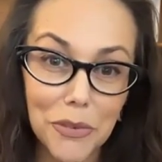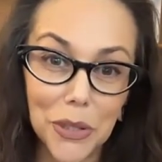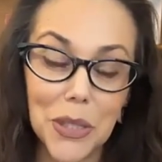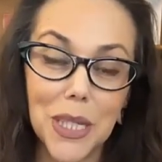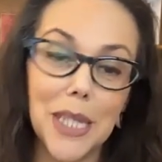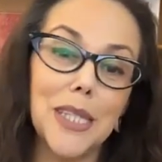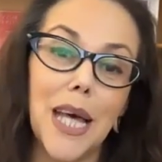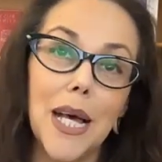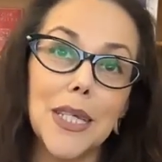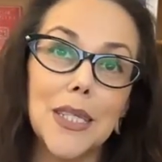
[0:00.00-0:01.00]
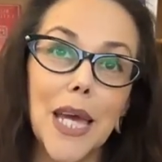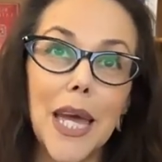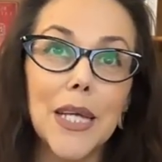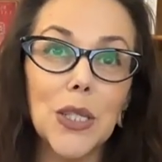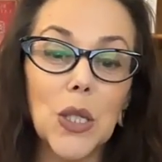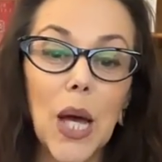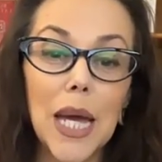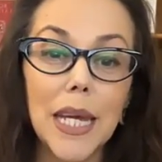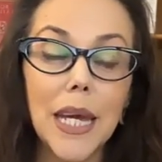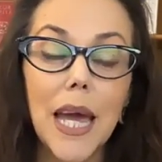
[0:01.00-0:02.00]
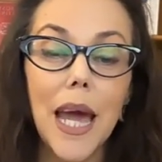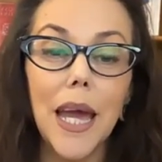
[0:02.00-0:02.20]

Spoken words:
for success is like